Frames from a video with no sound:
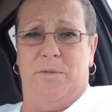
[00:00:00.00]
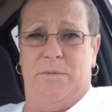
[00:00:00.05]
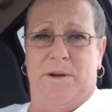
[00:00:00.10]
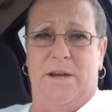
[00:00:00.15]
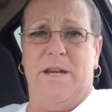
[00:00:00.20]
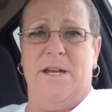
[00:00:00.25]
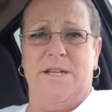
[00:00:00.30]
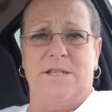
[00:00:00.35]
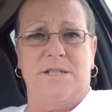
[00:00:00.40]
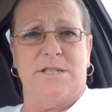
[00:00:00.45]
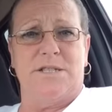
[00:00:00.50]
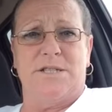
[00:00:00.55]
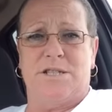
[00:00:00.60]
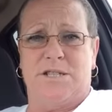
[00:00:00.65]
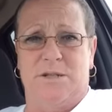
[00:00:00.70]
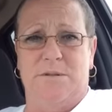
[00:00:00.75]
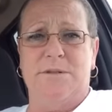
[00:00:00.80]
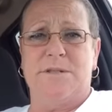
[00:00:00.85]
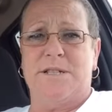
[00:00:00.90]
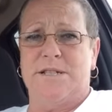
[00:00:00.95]
because
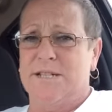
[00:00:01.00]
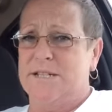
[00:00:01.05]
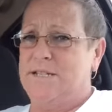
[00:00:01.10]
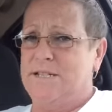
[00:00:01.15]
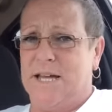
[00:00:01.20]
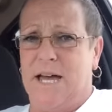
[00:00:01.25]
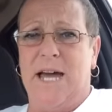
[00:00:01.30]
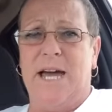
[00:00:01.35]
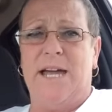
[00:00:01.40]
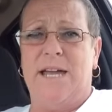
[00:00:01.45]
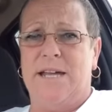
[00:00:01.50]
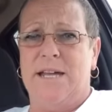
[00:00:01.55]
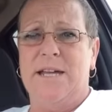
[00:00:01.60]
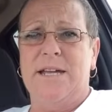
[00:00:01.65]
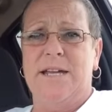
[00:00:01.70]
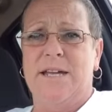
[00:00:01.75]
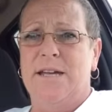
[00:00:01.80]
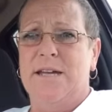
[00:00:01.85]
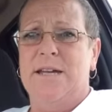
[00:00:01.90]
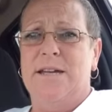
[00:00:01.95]
she was going to die
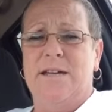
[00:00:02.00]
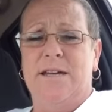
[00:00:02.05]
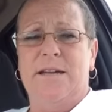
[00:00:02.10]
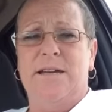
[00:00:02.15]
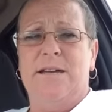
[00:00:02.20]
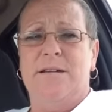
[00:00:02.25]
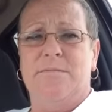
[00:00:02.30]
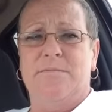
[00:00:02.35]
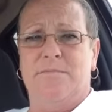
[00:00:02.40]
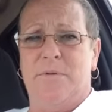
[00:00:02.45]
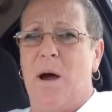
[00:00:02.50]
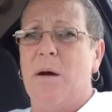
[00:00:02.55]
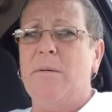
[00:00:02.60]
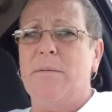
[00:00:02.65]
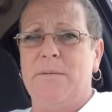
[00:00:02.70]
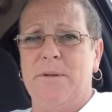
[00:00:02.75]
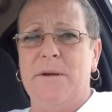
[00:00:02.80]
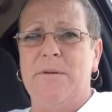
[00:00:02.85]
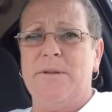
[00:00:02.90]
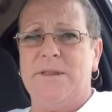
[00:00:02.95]

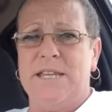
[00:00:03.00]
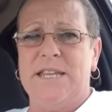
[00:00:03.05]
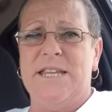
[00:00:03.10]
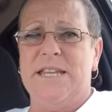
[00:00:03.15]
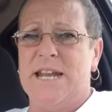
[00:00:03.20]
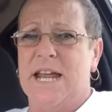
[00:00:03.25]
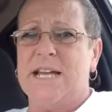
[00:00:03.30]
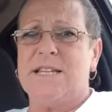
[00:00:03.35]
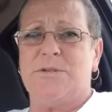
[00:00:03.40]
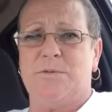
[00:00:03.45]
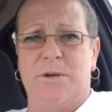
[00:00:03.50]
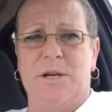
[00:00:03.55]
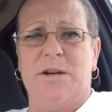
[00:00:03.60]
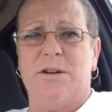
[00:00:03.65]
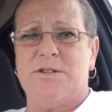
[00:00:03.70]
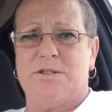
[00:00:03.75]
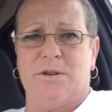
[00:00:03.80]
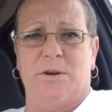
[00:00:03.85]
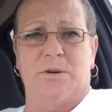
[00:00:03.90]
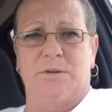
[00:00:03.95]
probably within the next week
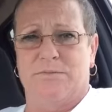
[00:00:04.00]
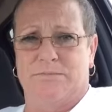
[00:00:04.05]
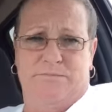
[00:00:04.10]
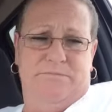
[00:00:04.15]
or so.